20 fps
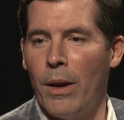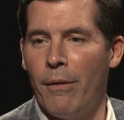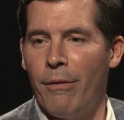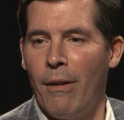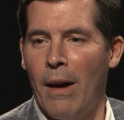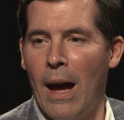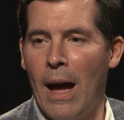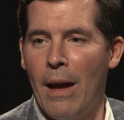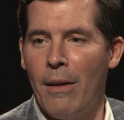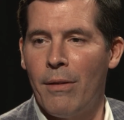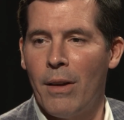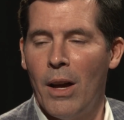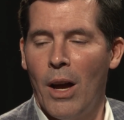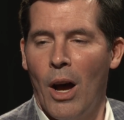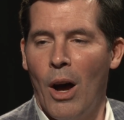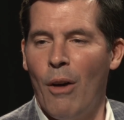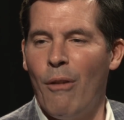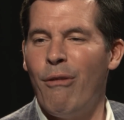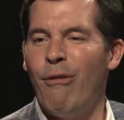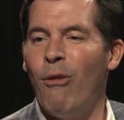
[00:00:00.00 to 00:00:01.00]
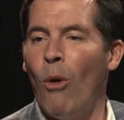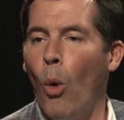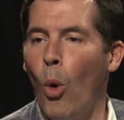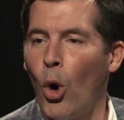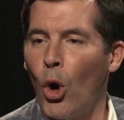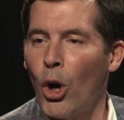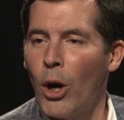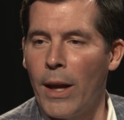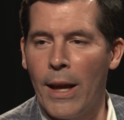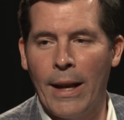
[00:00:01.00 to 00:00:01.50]
5, a
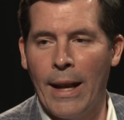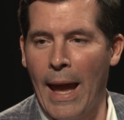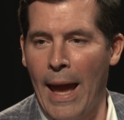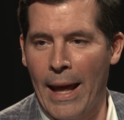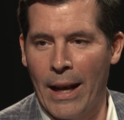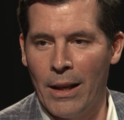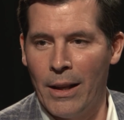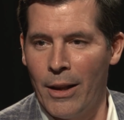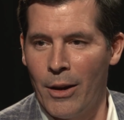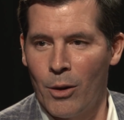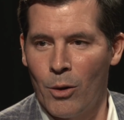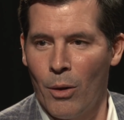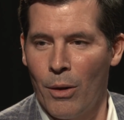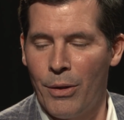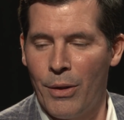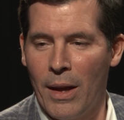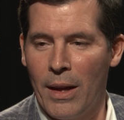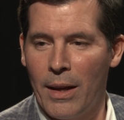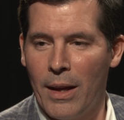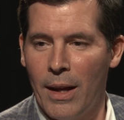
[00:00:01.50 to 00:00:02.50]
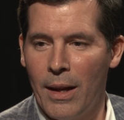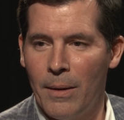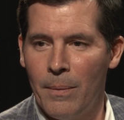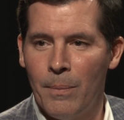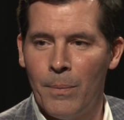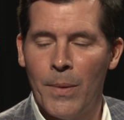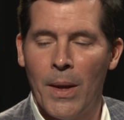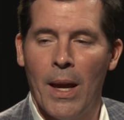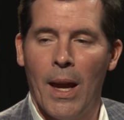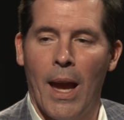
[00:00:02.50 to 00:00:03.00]
4 in analytical thinking,
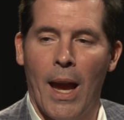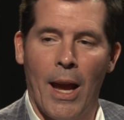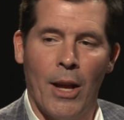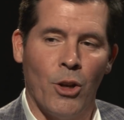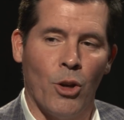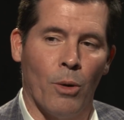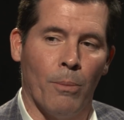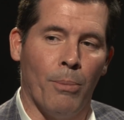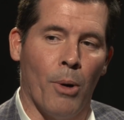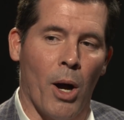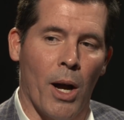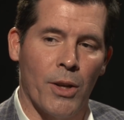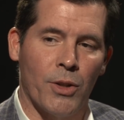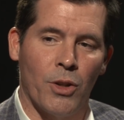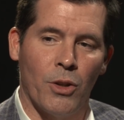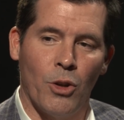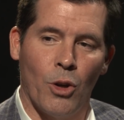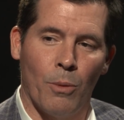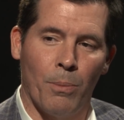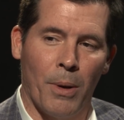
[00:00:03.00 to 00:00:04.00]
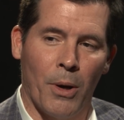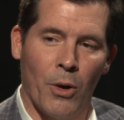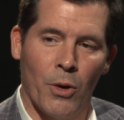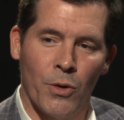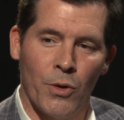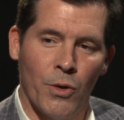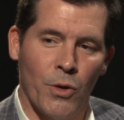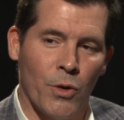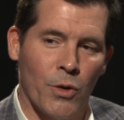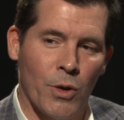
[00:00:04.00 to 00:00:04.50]
and your boss and your peers
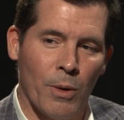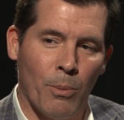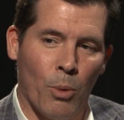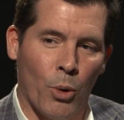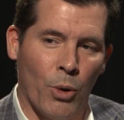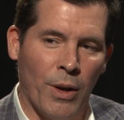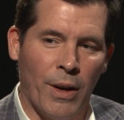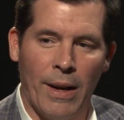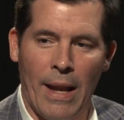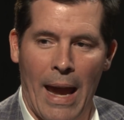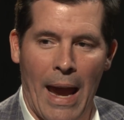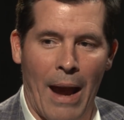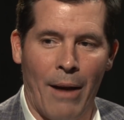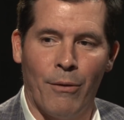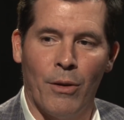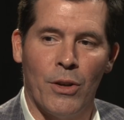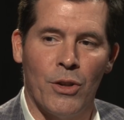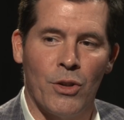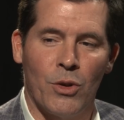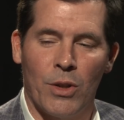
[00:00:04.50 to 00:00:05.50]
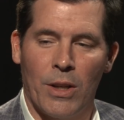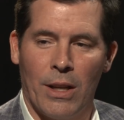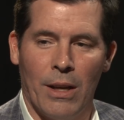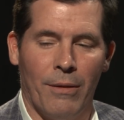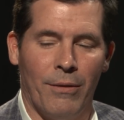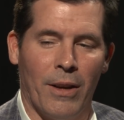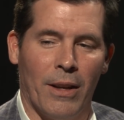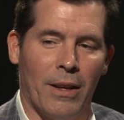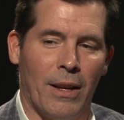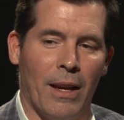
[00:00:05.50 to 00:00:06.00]
and your subordinate averaged
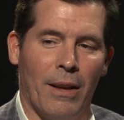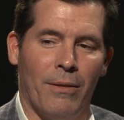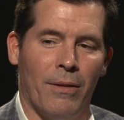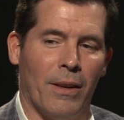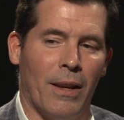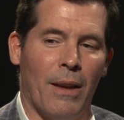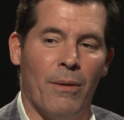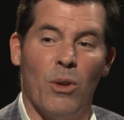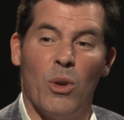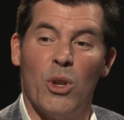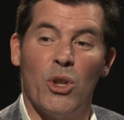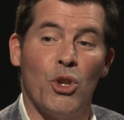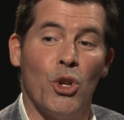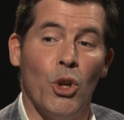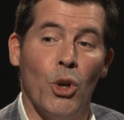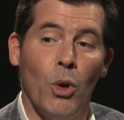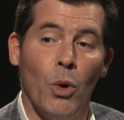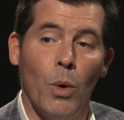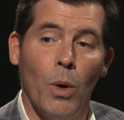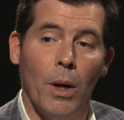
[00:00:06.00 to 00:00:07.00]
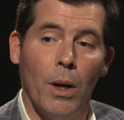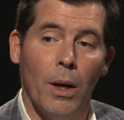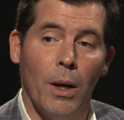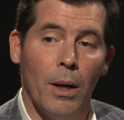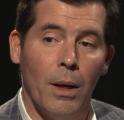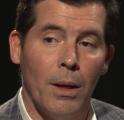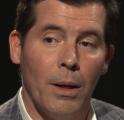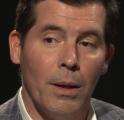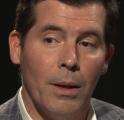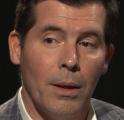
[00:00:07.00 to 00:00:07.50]
give you a 2,
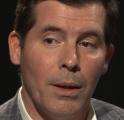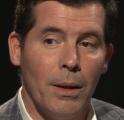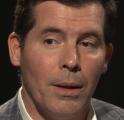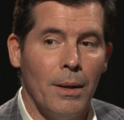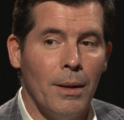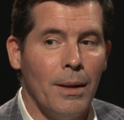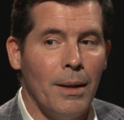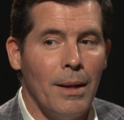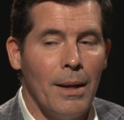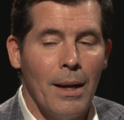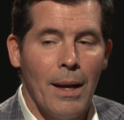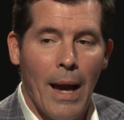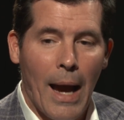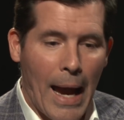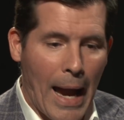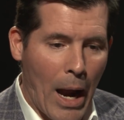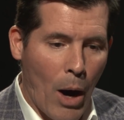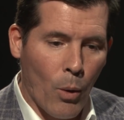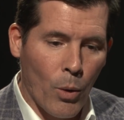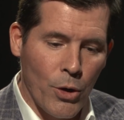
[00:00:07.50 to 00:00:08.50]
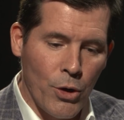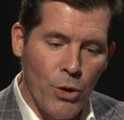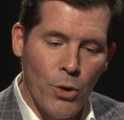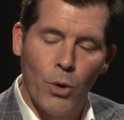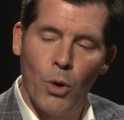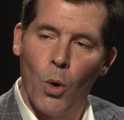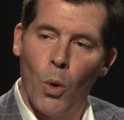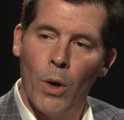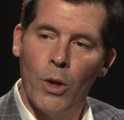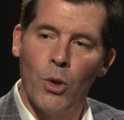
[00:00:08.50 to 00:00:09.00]
how are you
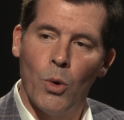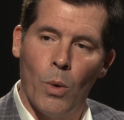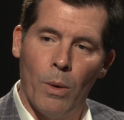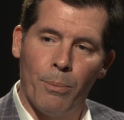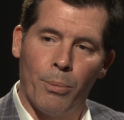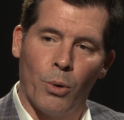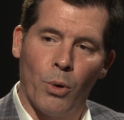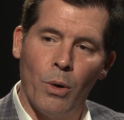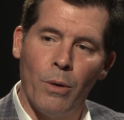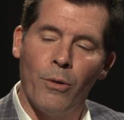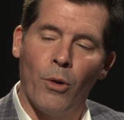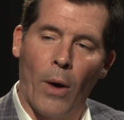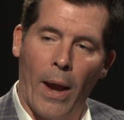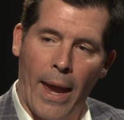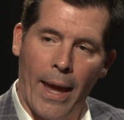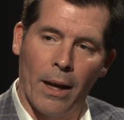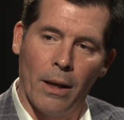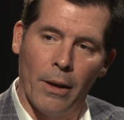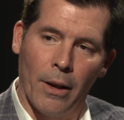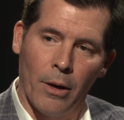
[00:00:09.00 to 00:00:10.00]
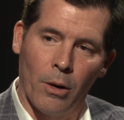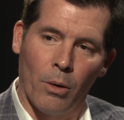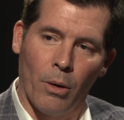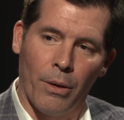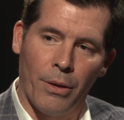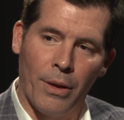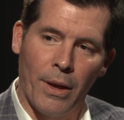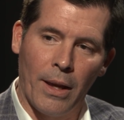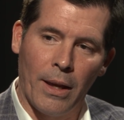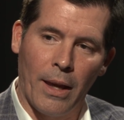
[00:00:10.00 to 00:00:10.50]
going to improve your analytical
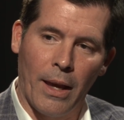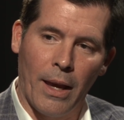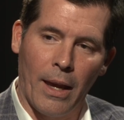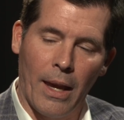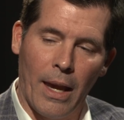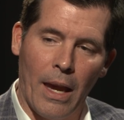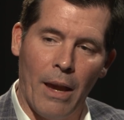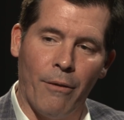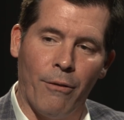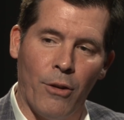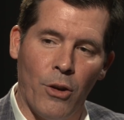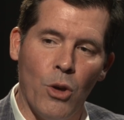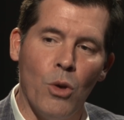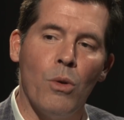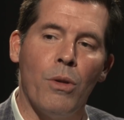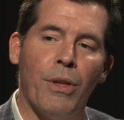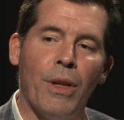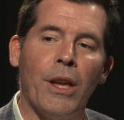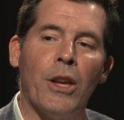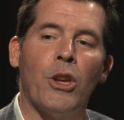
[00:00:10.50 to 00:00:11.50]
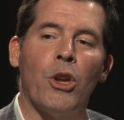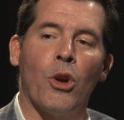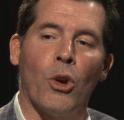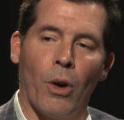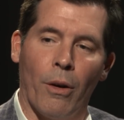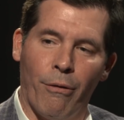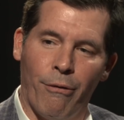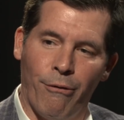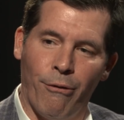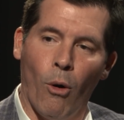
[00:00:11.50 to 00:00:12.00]
thinking if you think you're
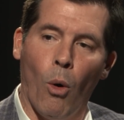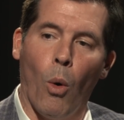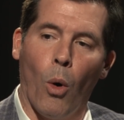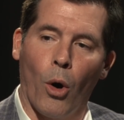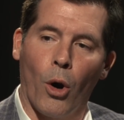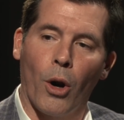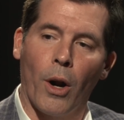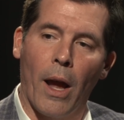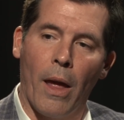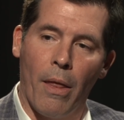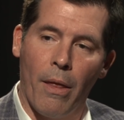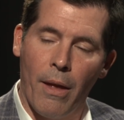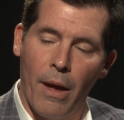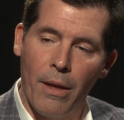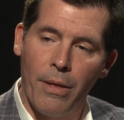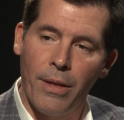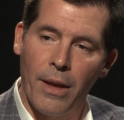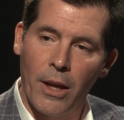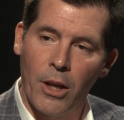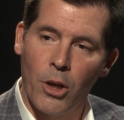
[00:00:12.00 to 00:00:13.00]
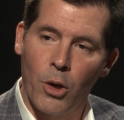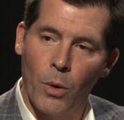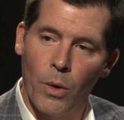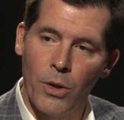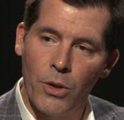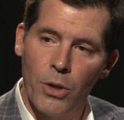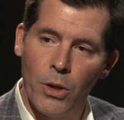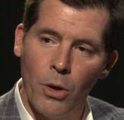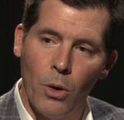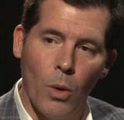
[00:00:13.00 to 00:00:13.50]
a 4 and they think you're a
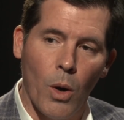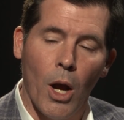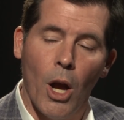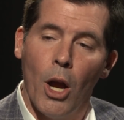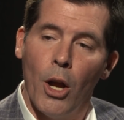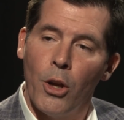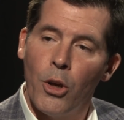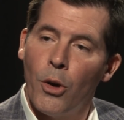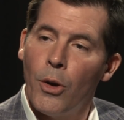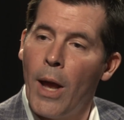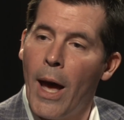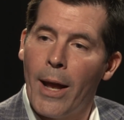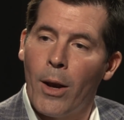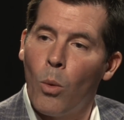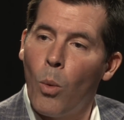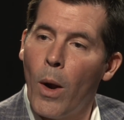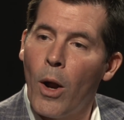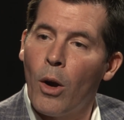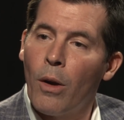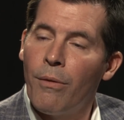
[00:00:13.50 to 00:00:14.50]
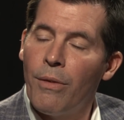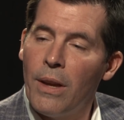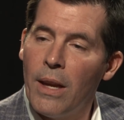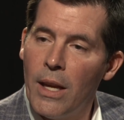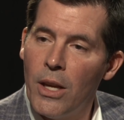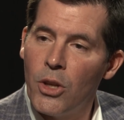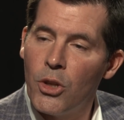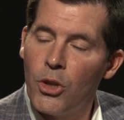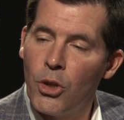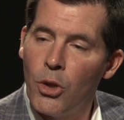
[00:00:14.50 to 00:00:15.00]
2? You're not aware of the
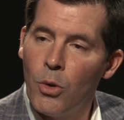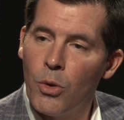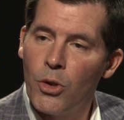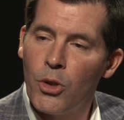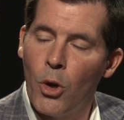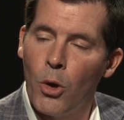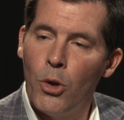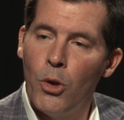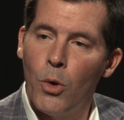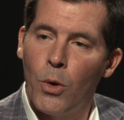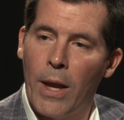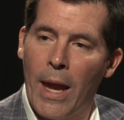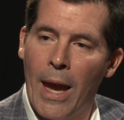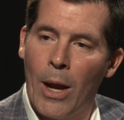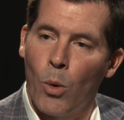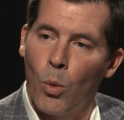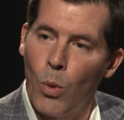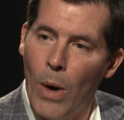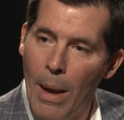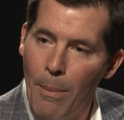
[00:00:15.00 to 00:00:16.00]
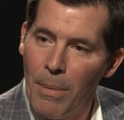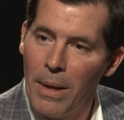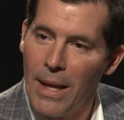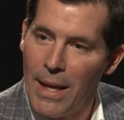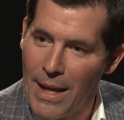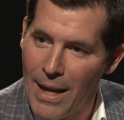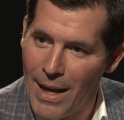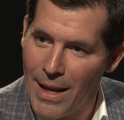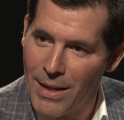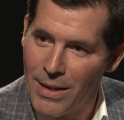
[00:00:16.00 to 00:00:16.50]
issue, so you can't
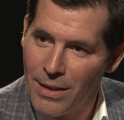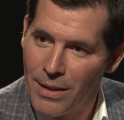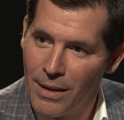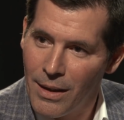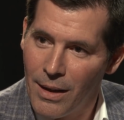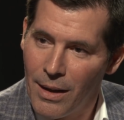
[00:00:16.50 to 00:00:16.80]
remedy it.